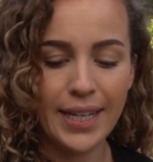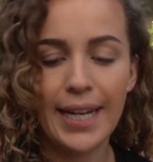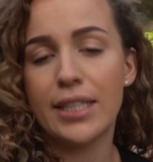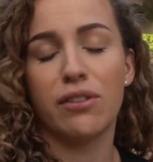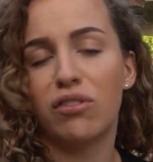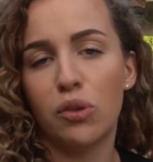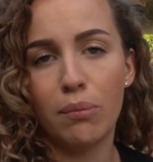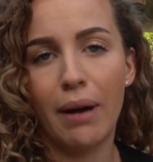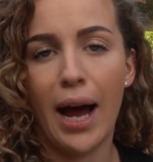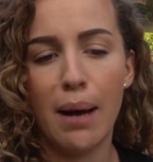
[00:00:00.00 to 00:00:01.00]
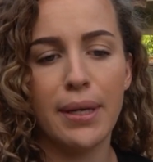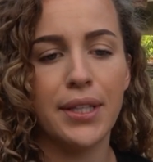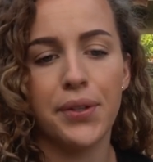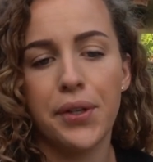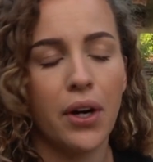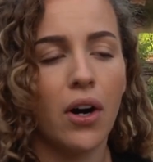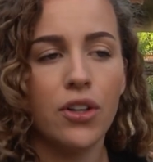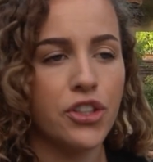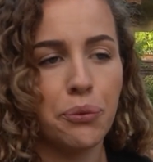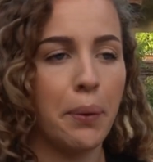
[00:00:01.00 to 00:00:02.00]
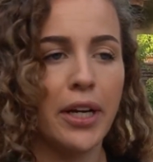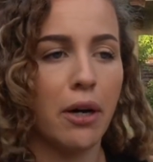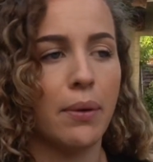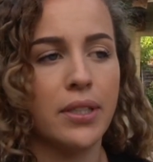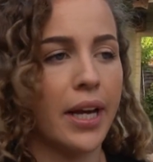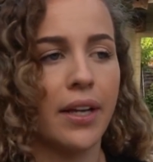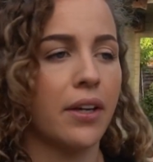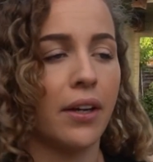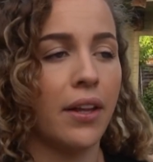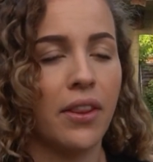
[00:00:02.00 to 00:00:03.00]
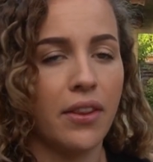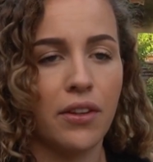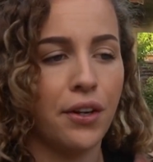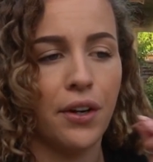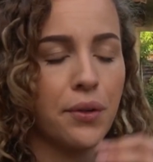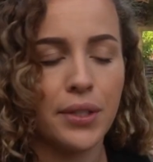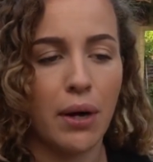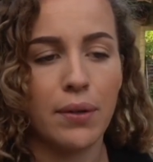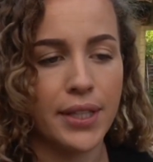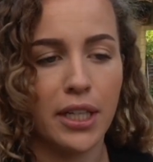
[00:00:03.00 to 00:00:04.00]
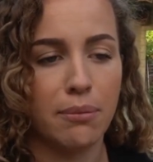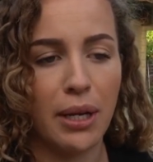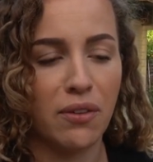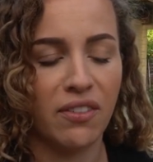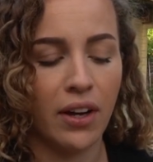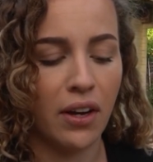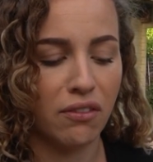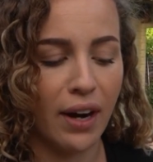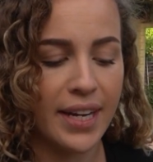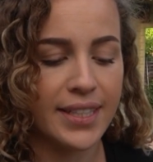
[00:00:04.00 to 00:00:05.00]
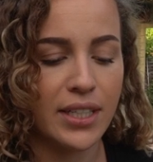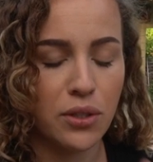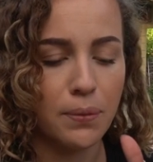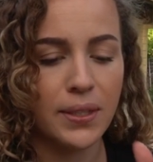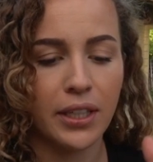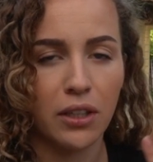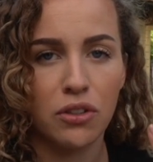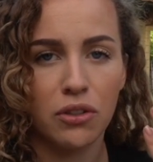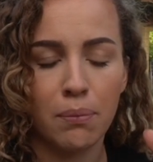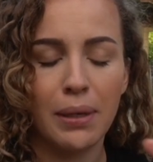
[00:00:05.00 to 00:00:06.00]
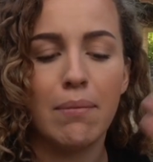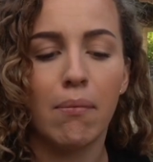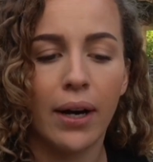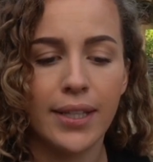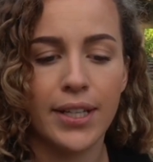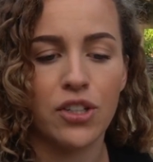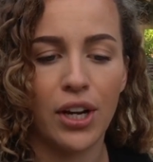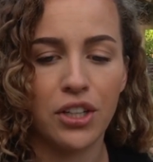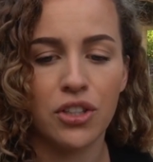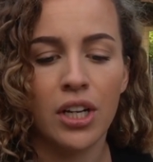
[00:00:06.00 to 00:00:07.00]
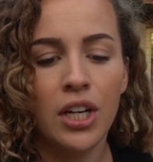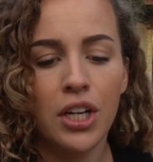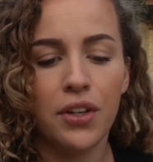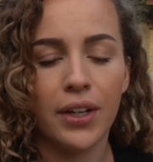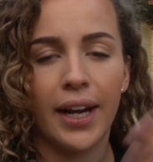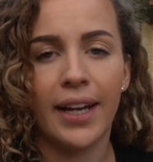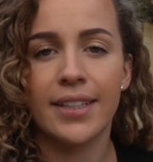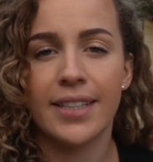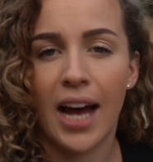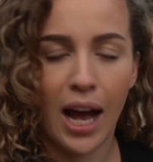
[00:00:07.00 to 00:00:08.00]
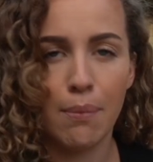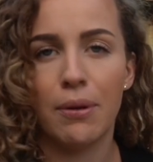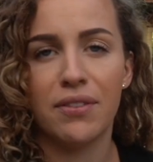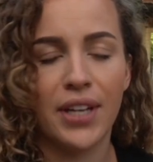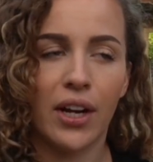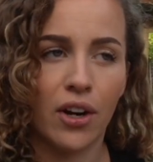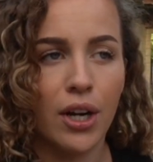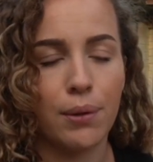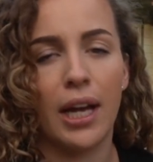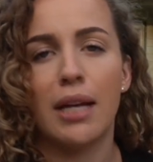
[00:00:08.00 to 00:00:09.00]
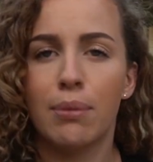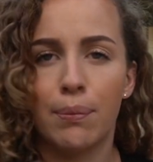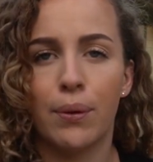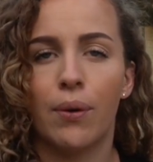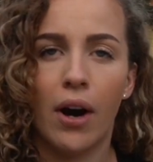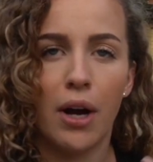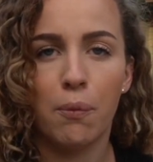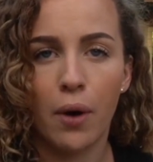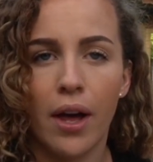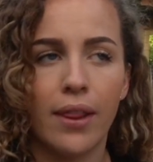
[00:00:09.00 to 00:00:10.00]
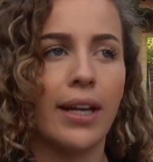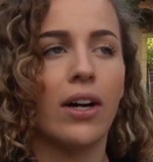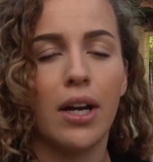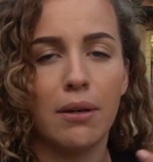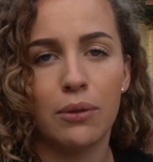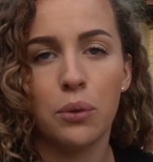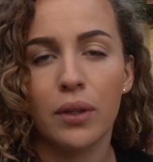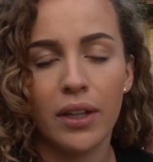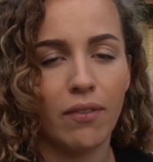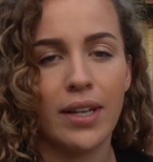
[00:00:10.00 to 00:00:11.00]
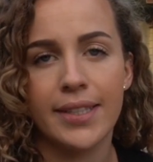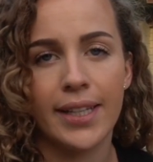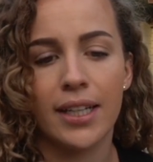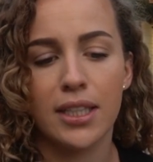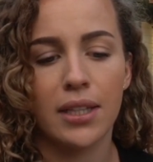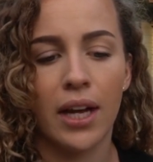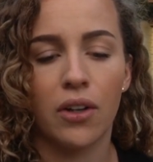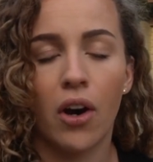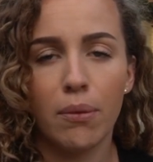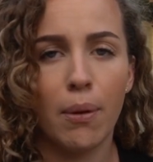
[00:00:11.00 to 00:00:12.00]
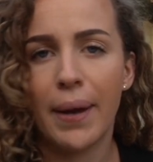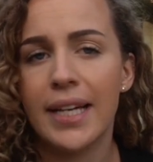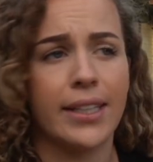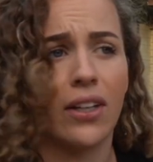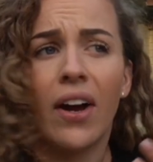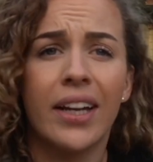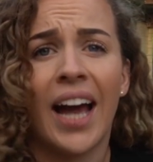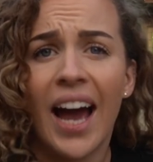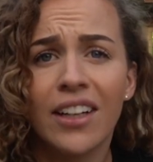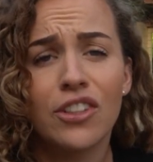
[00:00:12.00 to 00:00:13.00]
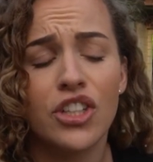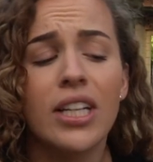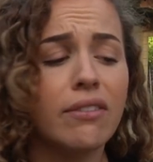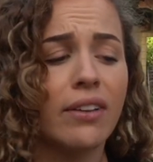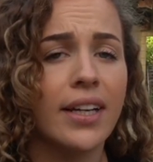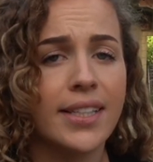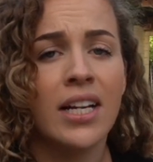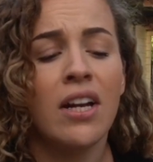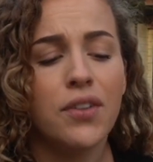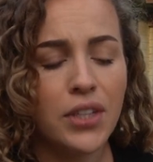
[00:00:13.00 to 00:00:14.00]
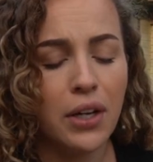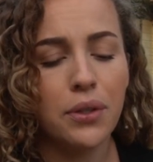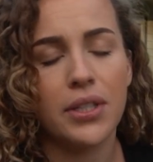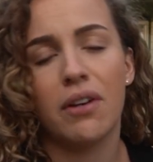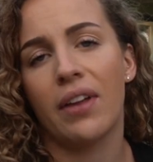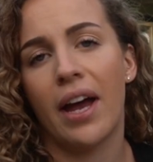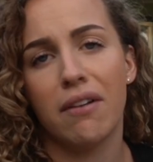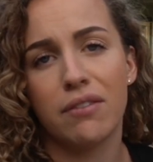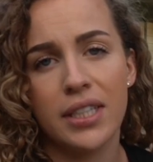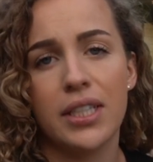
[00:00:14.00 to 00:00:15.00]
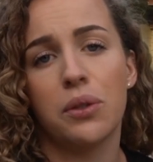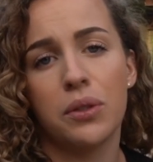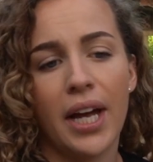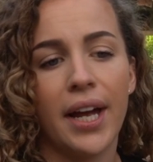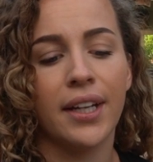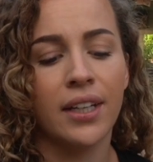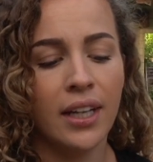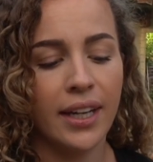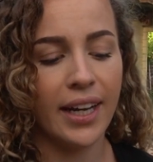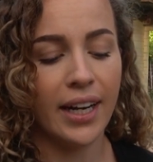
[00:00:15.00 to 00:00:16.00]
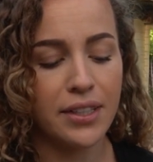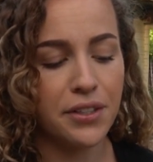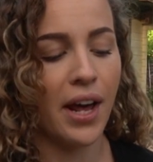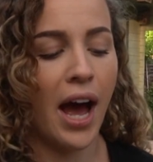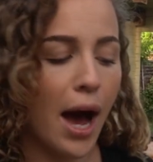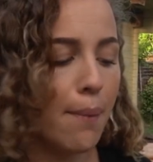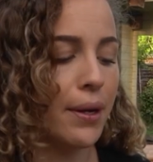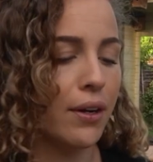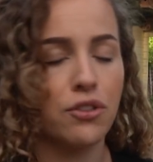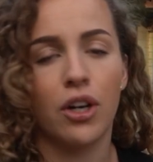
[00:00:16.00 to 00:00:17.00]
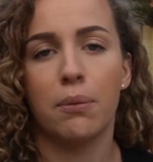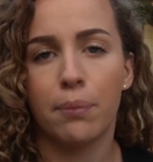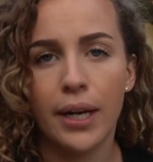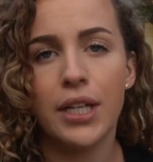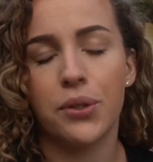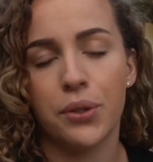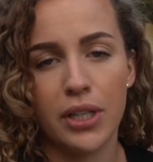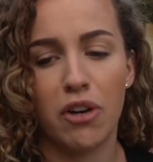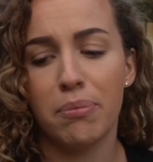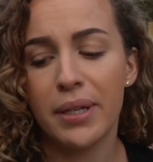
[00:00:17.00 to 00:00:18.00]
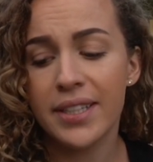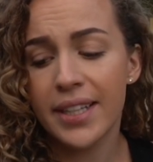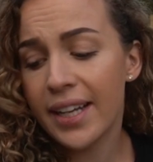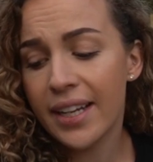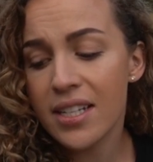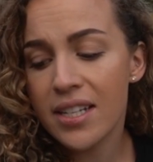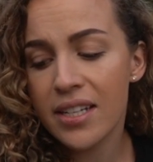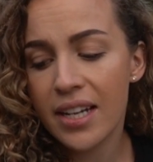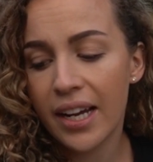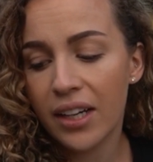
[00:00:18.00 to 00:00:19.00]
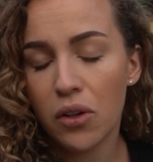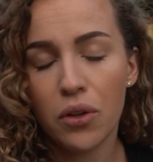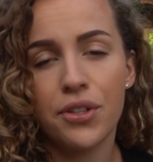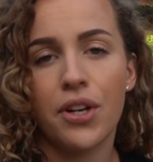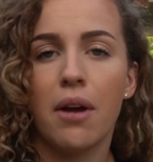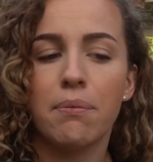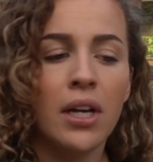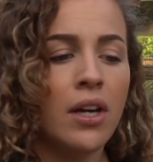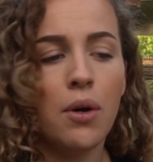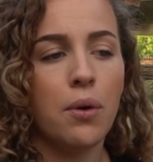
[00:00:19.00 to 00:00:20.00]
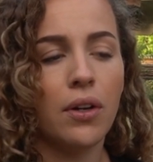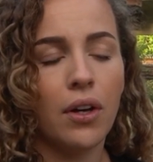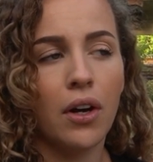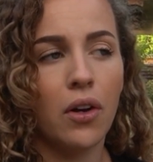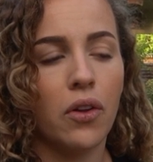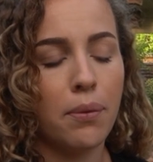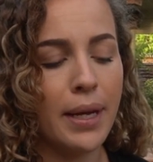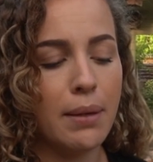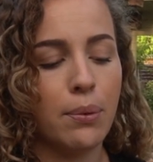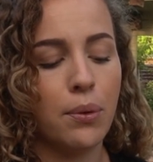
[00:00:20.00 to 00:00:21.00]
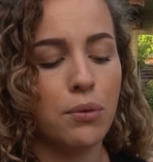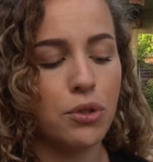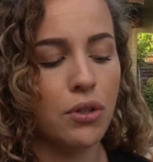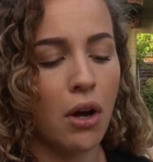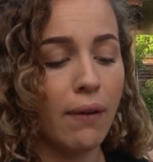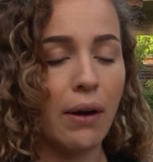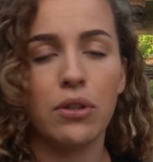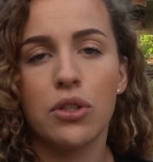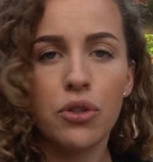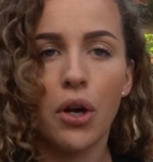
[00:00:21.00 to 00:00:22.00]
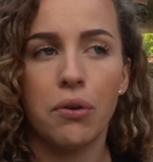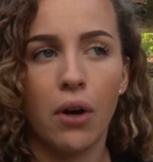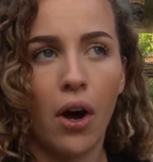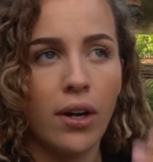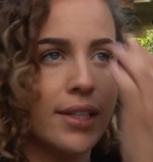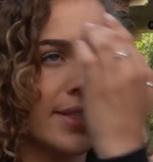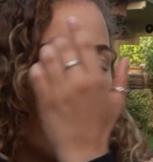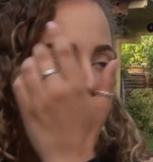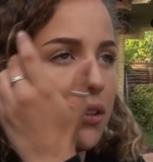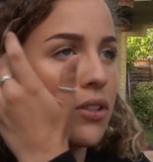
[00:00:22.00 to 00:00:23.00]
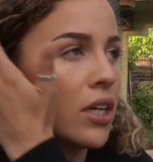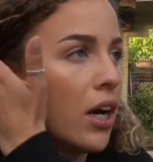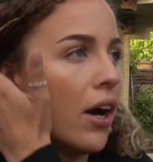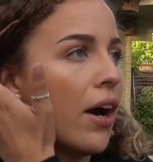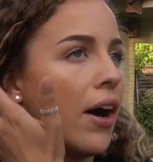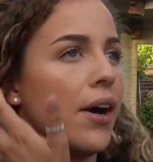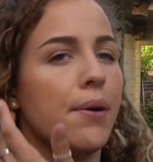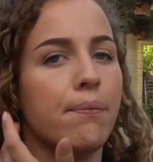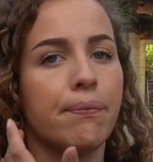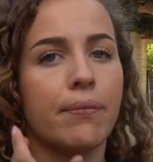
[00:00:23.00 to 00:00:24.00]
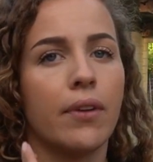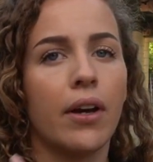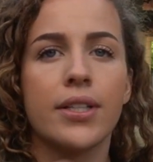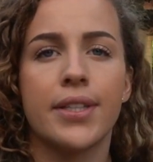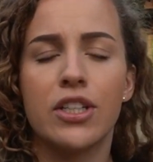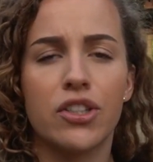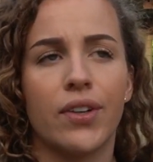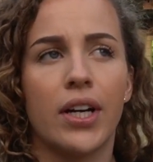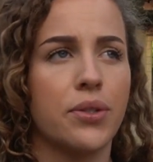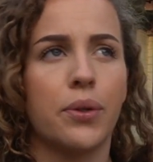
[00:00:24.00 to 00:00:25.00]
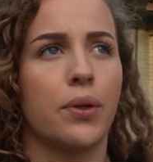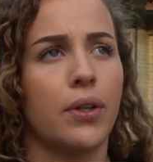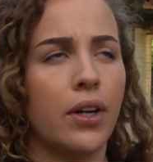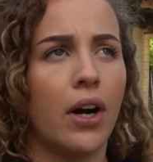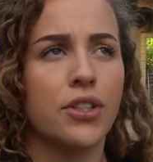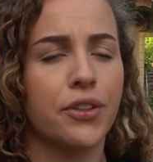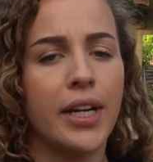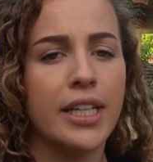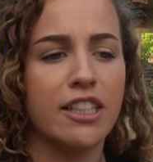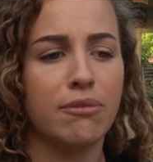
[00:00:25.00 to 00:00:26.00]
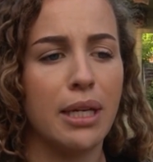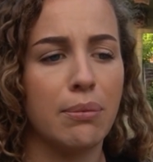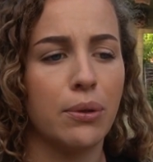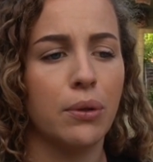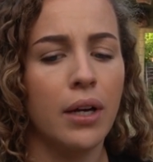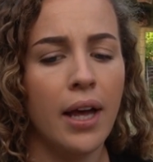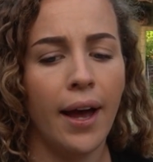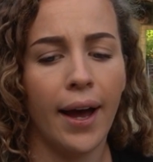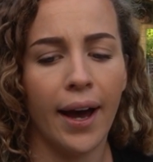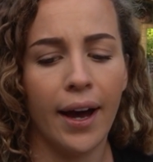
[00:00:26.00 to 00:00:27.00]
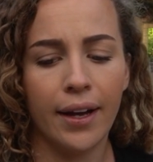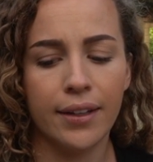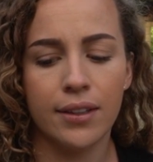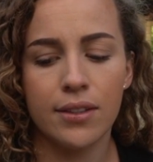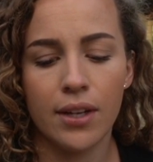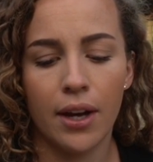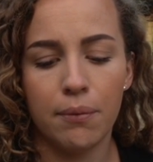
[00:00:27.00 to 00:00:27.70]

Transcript: days to form a habit, so you can't just wake up one day and go, and you know, your doubt is going to be erased. It's almost like a complete mindset change. You're going to get into the habit of saying, I am capable, I am worthy, I am all of these things, and I am amazing, I can achieve this. Tell yourself that every single day. Get into the habit of trying to praise yourself, because at the end of the day, a lot of the time, a lot of the people around us don't understand us introverts, or you know, us creative people, and